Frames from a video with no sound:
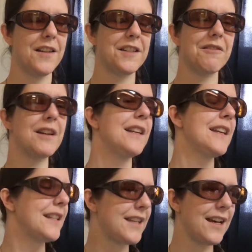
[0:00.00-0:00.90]
So
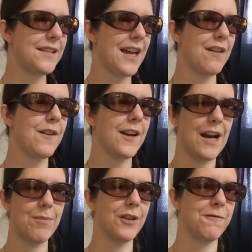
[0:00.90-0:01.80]
it does have a
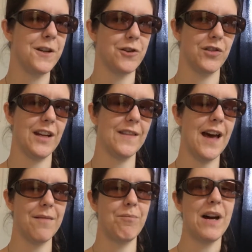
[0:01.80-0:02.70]
couple of features like
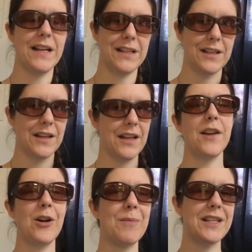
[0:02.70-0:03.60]
that, but
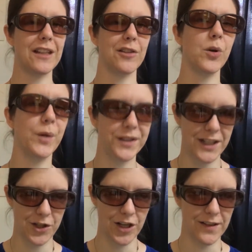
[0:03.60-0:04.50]
it only does whole
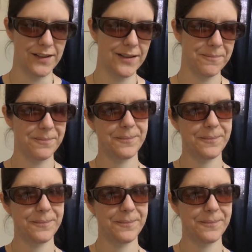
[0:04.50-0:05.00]
stitches.